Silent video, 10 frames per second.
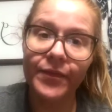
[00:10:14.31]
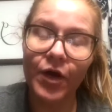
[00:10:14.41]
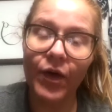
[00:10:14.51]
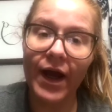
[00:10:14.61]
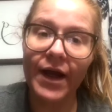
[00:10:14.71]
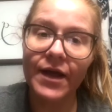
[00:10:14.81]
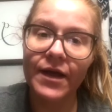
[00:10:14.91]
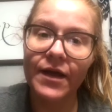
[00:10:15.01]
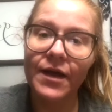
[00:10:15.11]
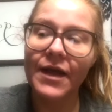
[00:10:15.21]
Okay?
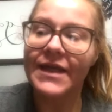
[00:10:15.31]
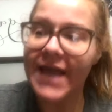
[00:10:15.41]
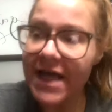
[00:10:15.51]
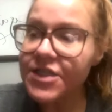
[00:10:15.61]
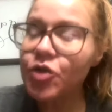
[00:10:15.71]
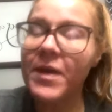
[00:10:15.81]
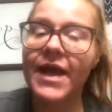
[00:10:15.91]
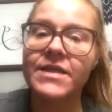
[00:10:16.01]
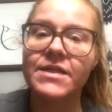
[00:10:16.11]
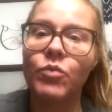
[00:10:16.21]
Yes, you may
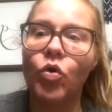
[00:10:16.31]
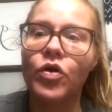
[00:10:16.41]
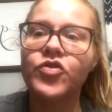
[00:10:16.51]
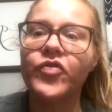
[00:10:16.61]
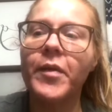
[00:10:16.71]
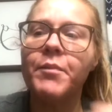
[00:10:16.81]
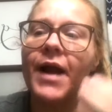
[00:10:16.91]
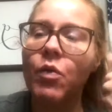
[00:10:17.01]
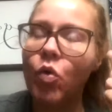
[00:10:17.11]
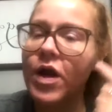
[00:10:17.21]
get some orders from it, but I
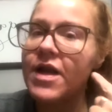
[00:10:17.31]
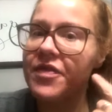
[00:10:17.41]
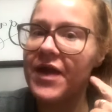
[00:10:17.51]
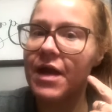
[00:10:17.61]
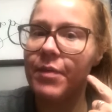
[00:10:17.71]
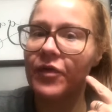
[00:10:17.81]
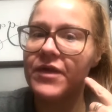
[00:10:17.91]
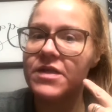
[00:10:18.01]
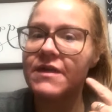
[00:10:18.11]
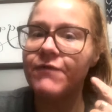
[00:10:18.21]
want you to think about
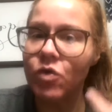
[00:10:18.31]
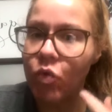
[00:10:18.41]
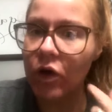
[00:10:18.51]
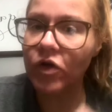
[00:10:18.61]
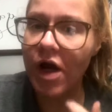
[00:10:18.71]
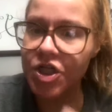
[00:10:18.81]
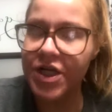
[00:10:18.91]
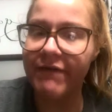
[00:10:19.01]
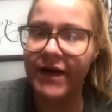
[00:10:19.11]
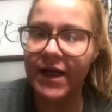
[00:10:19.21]
this. If you want
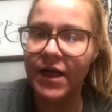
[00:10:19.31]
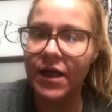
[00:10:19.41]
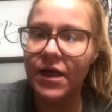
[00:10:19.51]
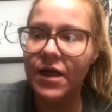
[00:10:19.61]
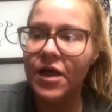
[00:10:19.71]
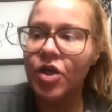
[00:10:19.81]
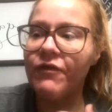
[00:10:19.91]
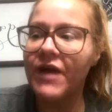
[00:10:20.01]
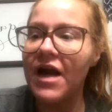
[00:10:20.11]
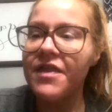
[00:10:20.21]
longevity,
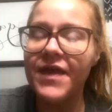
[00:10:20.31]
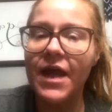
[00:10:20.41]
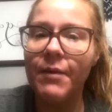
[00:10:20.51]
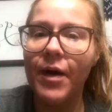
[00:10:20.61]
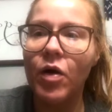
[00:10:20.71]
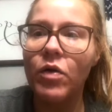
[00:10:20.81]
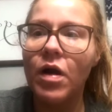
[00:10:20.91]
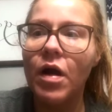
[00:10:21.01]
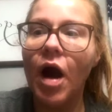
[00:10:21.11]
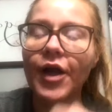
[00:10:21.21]
you've got to think about
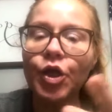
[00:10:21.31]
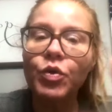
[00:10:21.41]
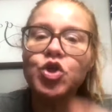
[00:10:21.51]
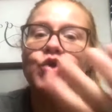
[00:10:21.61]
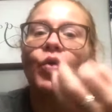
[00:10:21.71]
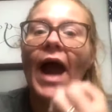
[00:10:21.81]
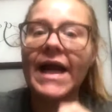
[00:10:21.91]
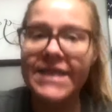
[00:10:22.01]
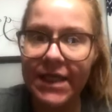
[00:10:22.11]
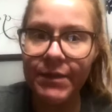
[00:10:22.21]
are you
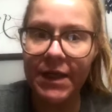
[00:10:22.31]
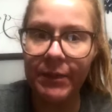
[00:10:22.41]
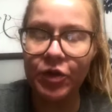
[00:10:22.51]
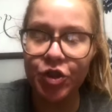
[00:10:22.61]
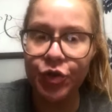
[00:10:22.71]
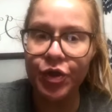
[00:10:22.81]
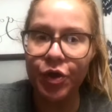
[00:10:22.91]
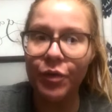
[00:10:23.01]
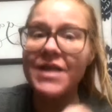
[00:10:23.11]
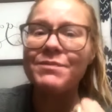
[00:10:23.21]
attracting people to you?
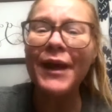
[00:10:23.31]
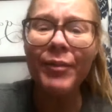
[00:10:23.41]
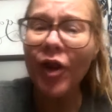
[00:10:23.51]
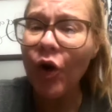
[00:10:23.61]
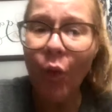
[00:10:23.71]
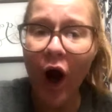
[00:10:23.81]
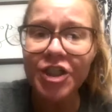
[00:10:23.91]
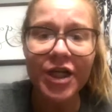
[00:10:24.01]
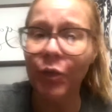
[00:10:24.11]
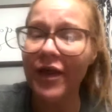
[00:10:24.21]
Because people are
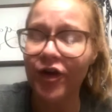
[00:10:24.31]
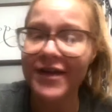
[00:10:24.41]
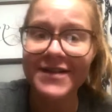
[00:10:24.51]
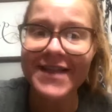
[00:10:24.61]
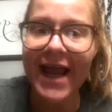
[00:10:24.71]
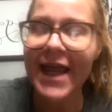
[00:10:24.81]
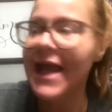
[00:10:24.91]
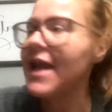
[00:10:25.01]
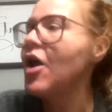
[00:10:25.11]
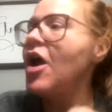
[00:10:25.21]
watching, whether they're saying
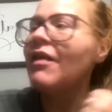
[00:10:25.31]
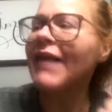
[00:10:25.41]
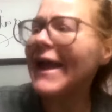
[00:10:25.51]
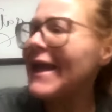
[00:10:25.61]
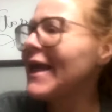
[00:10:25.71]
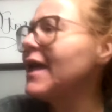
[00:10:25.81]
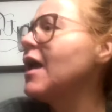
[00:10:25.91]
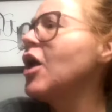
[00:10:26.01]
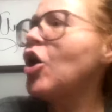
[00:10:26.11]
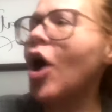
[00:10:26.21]
it, liking,
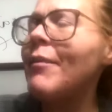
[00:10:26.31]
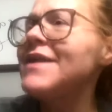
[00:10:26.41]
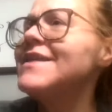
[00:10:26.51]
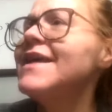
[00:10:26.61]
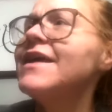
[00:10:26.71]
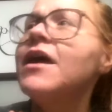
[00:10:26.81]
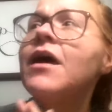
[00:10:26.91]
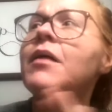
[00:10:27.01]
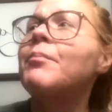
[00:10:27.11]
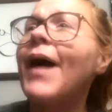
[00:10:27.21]
commenting,
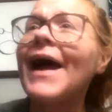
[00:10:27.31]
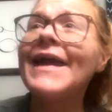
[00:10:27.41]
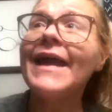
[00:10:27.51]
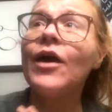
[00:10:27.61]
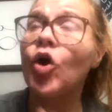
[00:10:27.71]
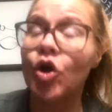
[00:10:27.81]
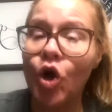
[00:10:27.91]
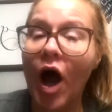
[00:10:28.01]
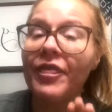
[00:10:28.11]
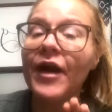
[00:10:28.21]
buying, or
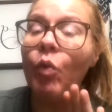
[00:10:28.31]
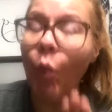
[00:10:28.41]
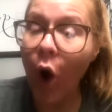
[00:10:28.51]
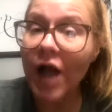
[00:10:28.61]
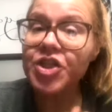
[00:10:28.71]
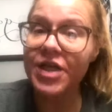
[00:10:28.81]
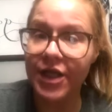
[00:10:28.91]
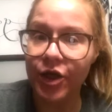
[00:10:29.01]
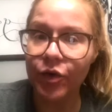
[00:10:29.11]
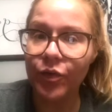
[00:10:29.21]
not. They're watching
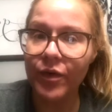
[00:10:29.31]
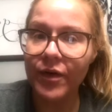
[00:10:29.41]
you